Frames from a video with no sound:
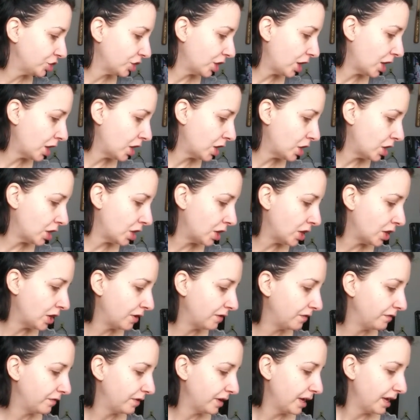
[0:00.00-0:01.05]

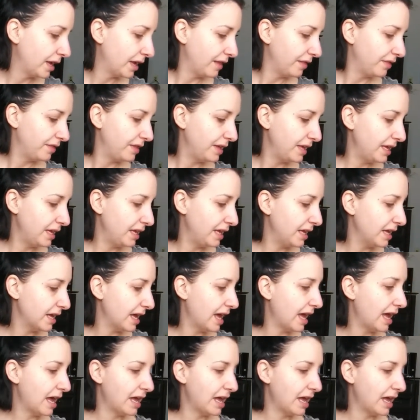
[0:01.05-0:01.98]
of the